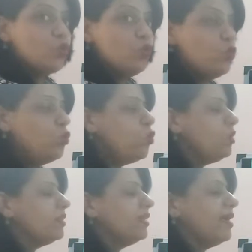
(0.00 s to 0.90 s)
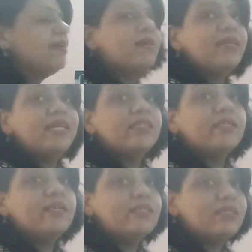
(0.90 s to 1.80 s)
Oo, then a
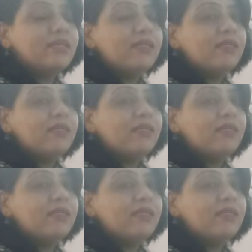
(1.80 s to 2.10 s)
letter t.